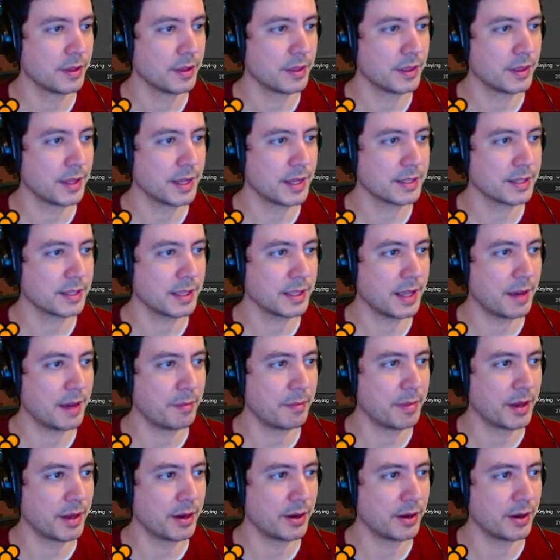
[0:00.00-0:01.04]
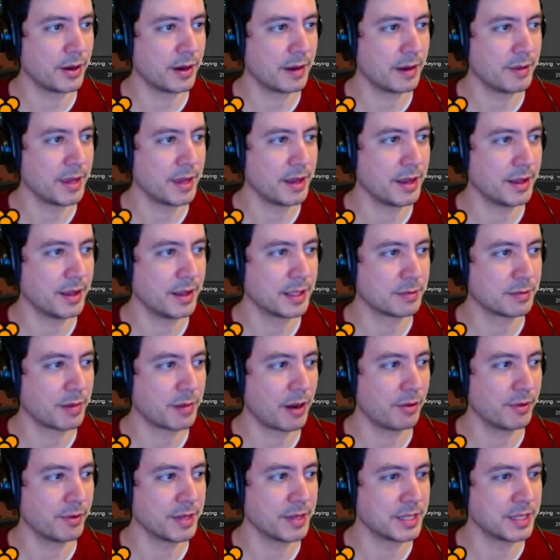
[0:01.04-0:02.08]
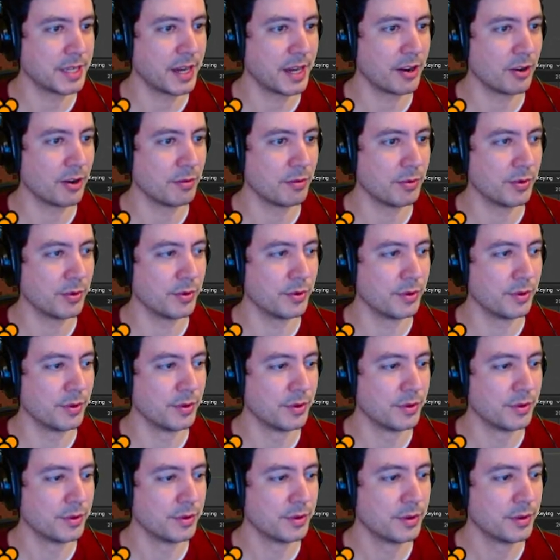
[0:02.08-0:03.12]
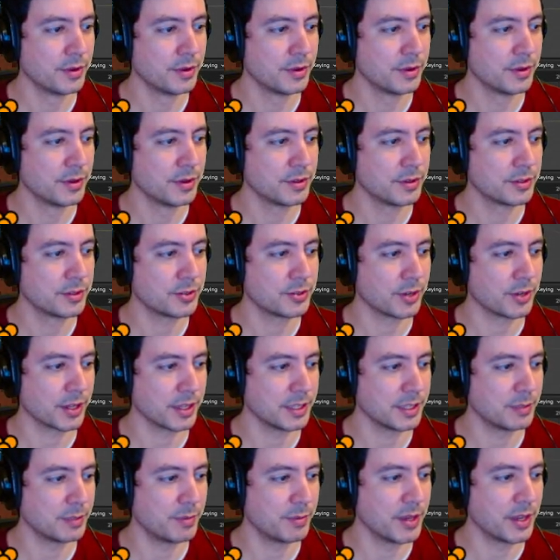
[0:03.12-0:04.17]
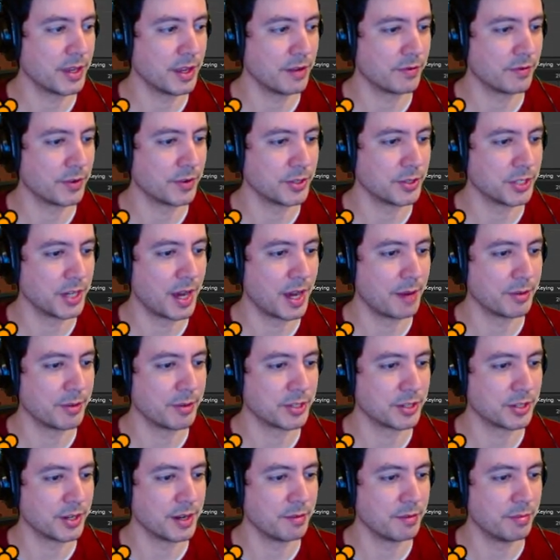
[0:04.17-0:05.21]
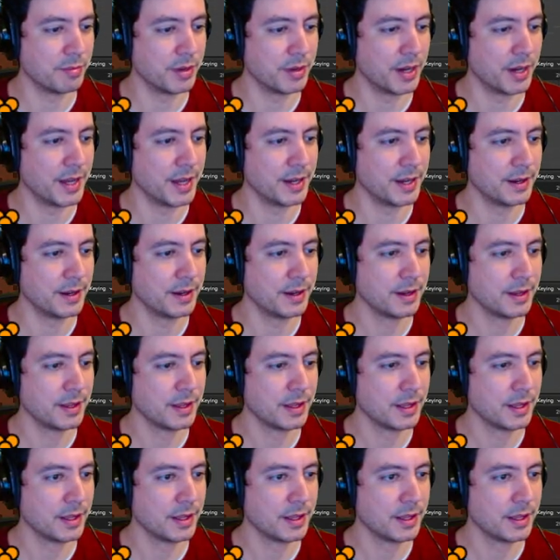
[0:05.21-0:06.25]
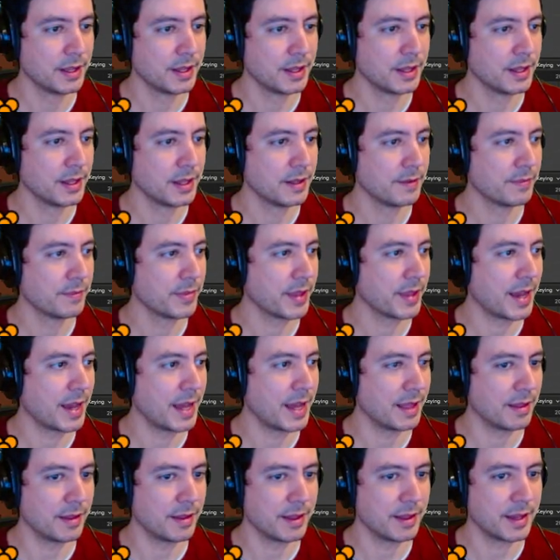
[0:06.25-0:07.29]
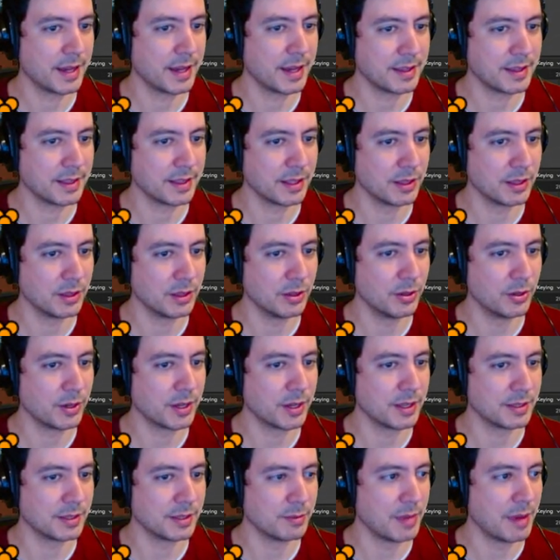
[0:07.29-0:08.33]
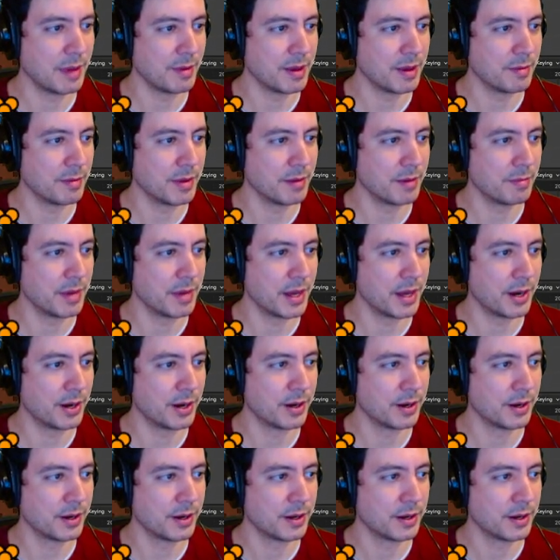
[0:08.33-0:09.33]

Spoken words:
That's a lot better. I mean, it's probably terrible, strictly speaking, for geometry, but I think the look is maybe a bit better.